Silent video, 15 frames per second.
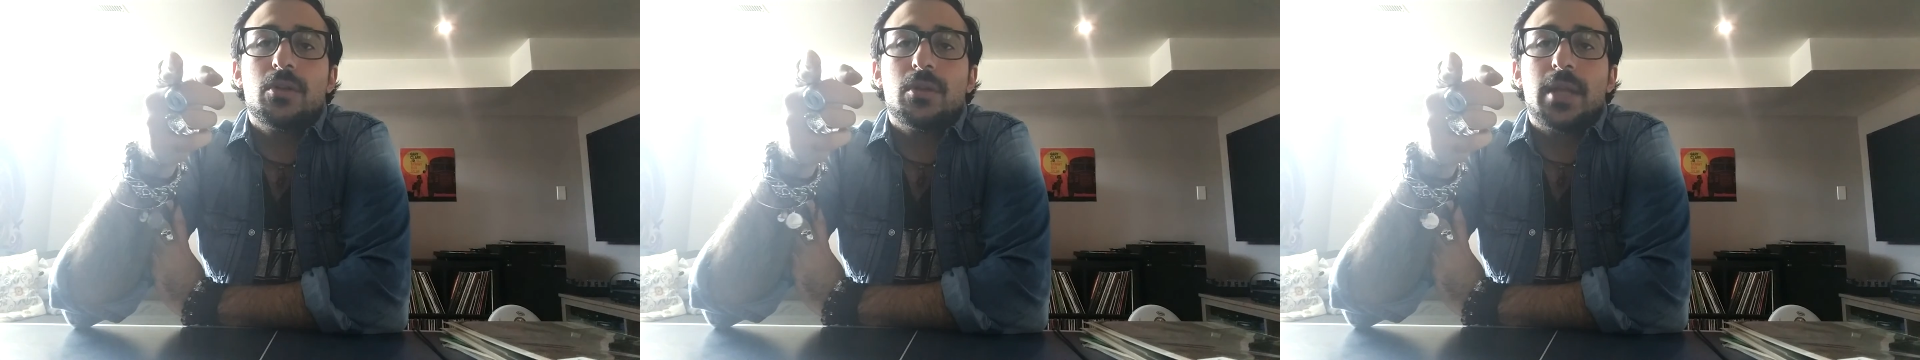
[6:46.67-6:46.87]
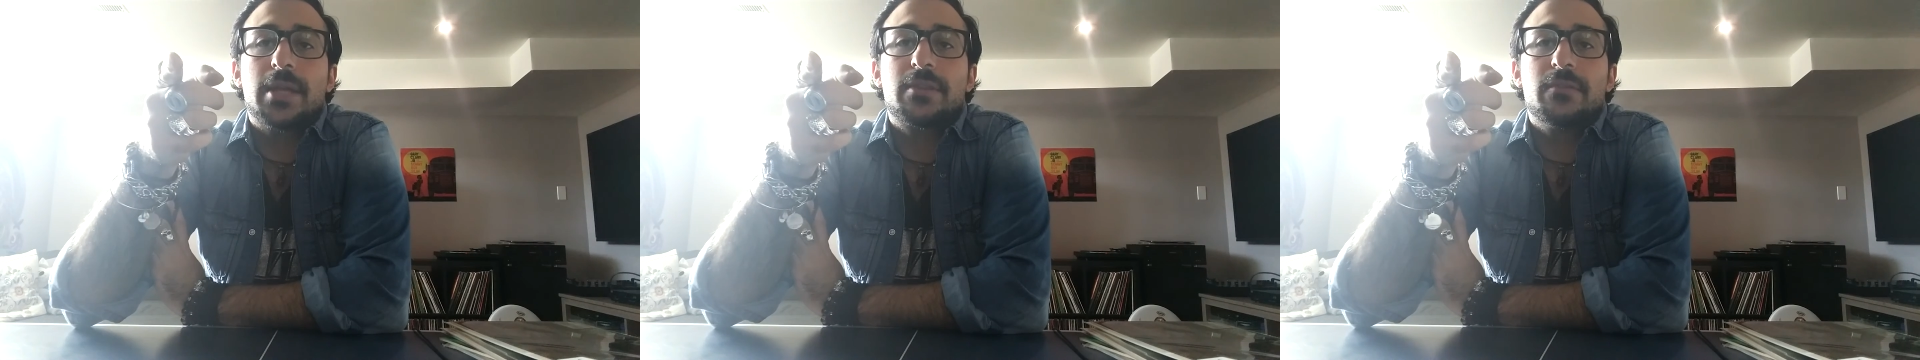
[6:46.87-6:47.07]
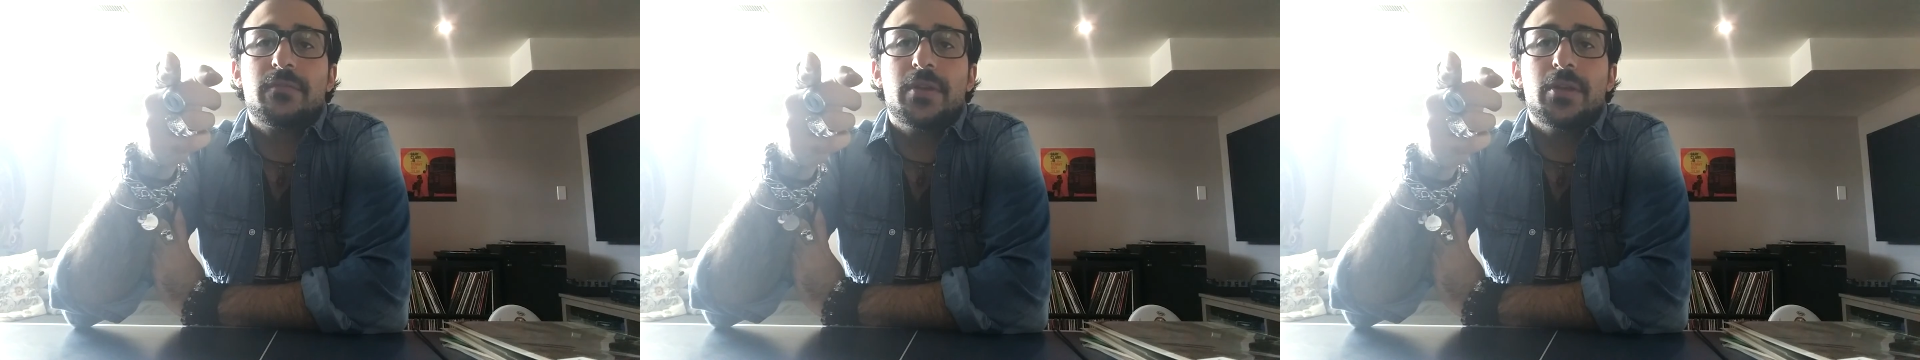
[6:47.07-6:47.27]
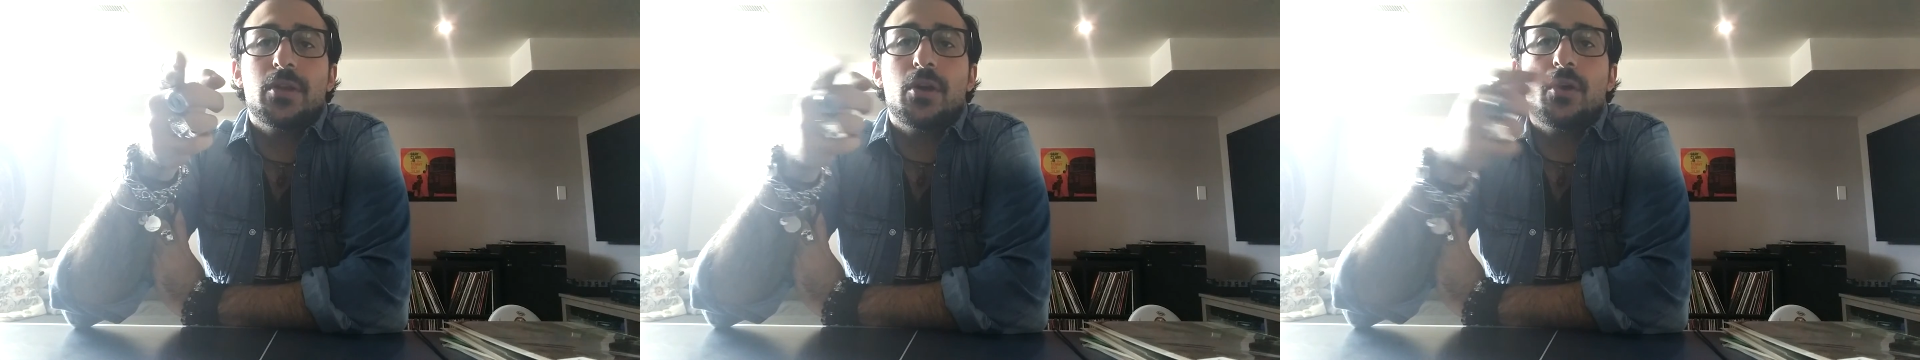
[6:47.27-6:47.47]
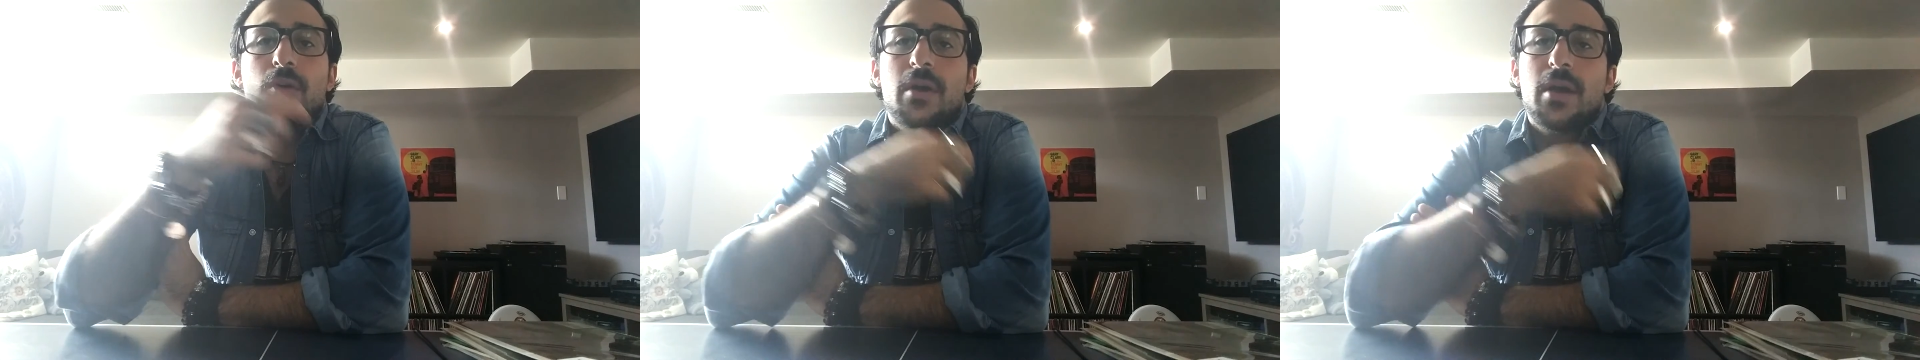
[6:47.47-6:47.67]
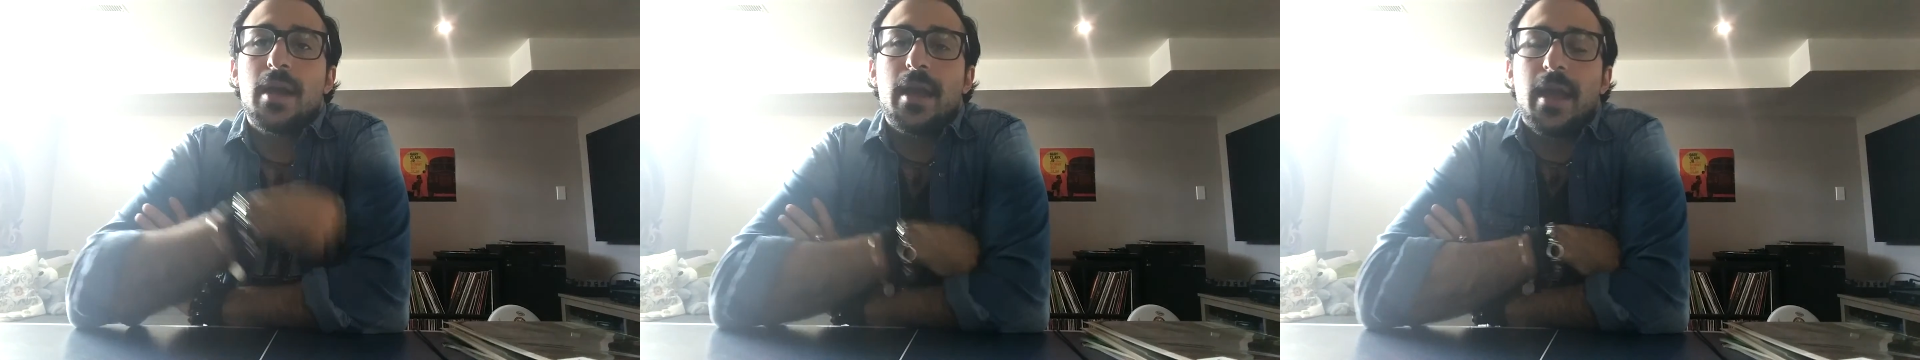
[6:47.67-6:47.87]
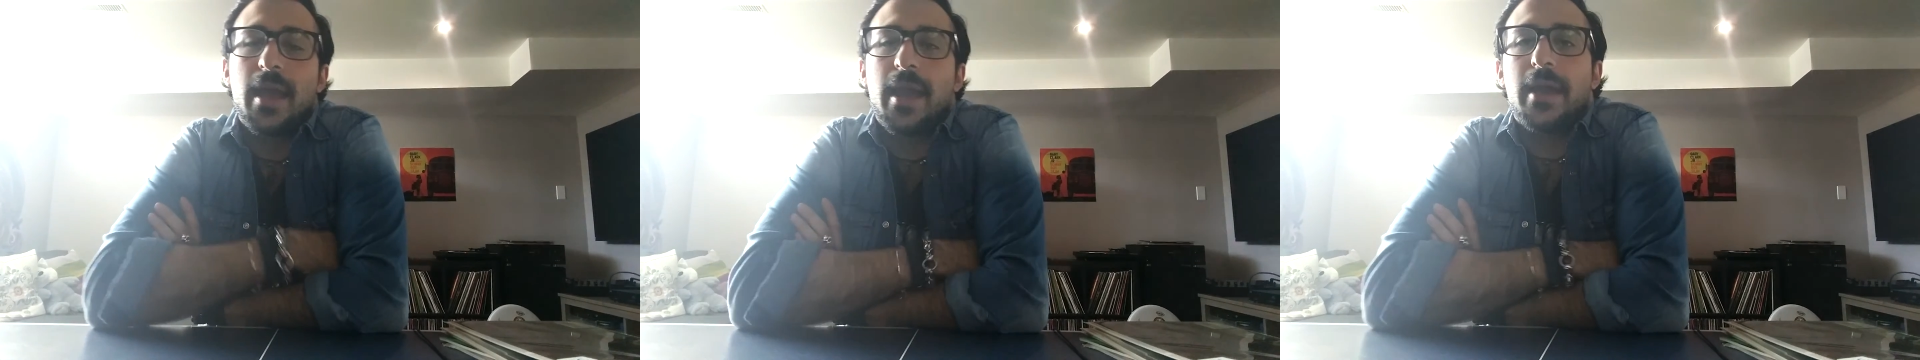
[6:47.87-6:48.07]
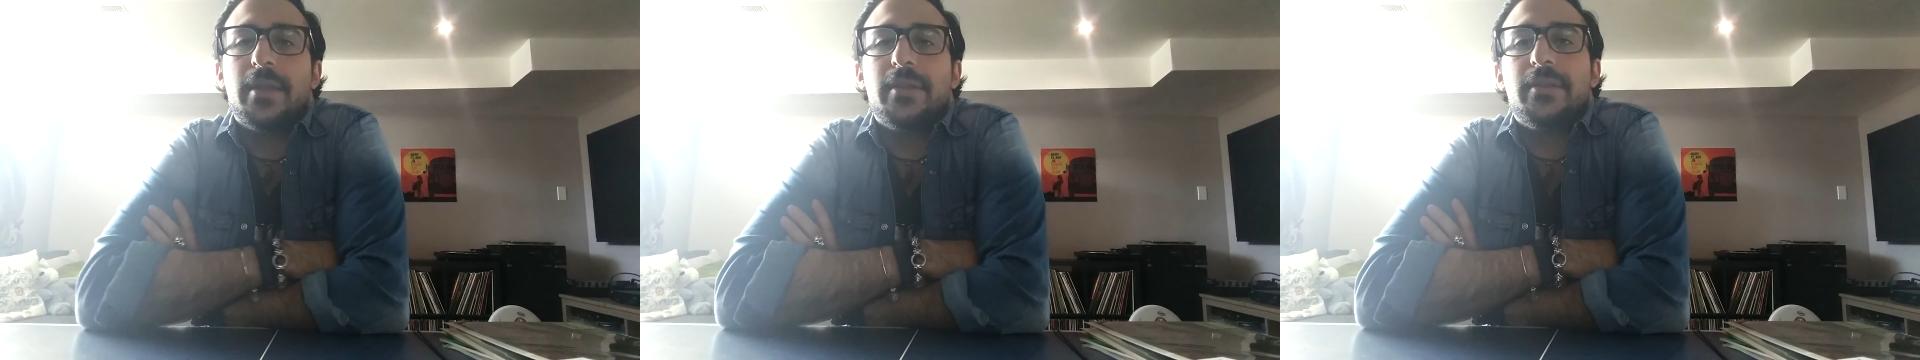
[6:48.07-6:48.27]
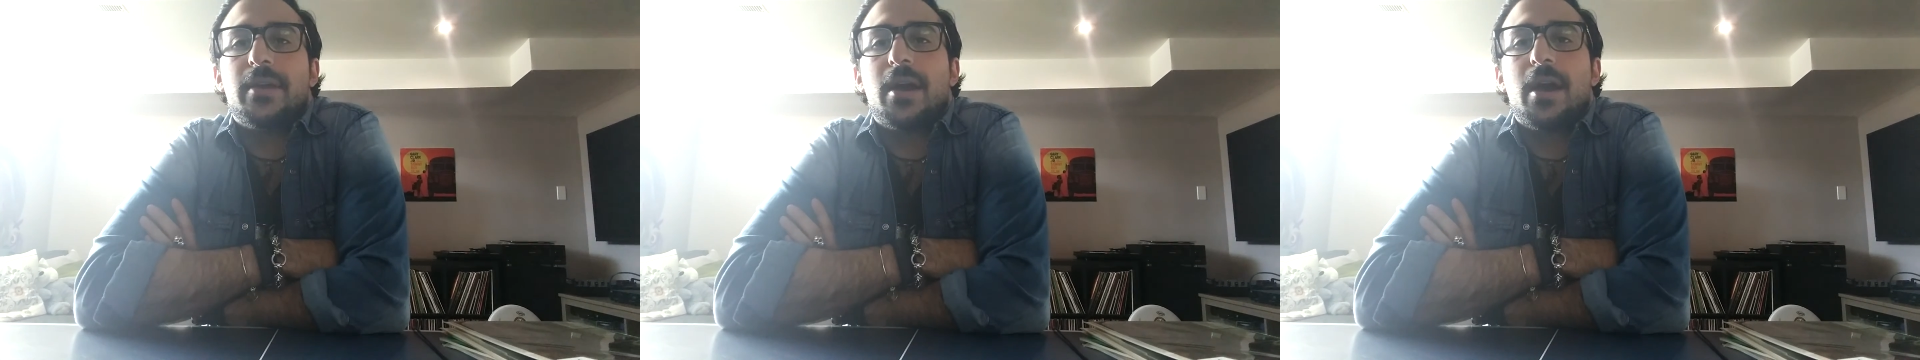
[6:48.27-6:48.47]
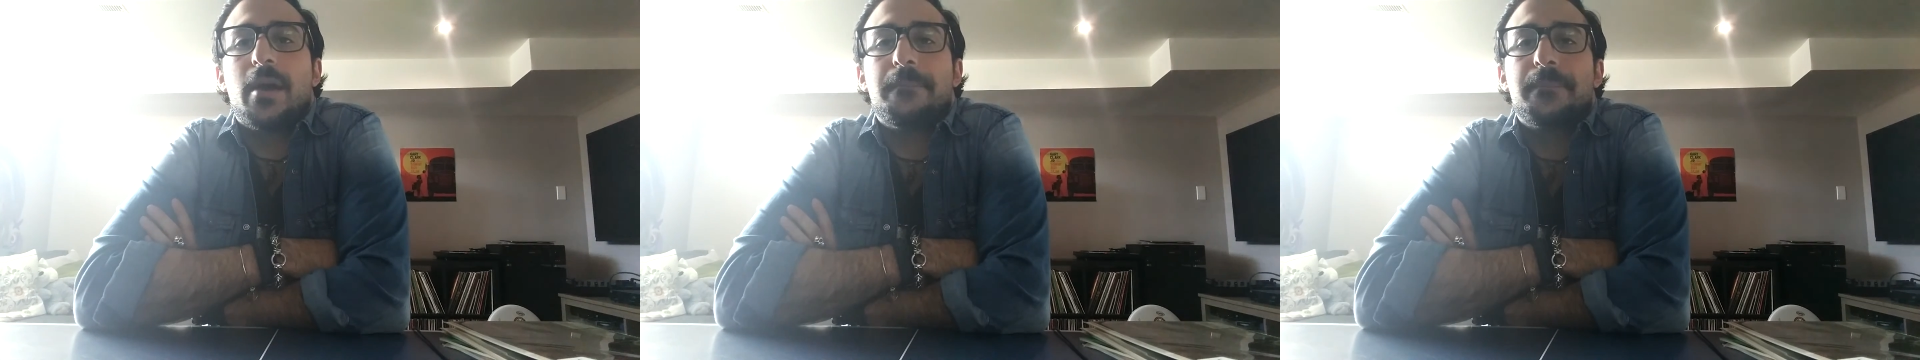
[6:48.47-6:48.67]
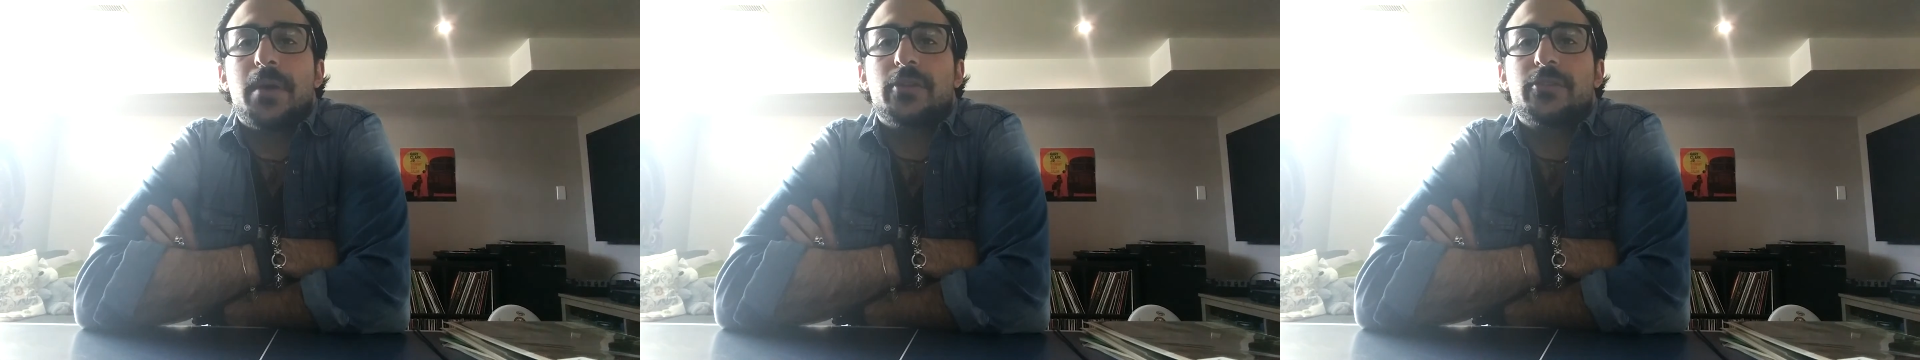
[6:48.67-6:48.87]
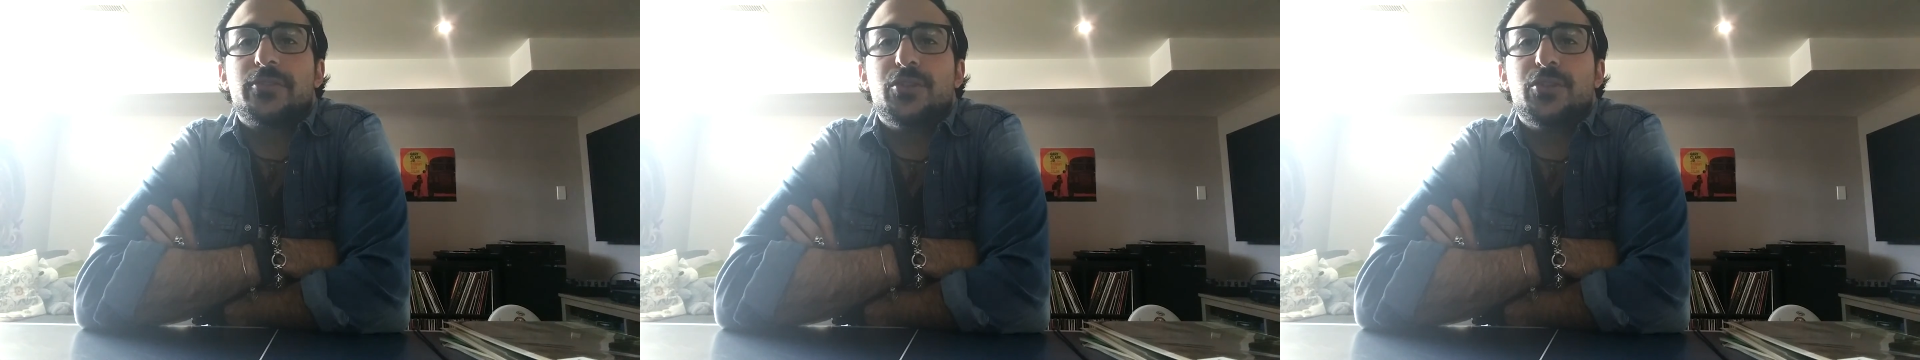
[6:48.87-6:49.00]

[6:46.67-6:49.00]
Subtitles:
like the video, and I'll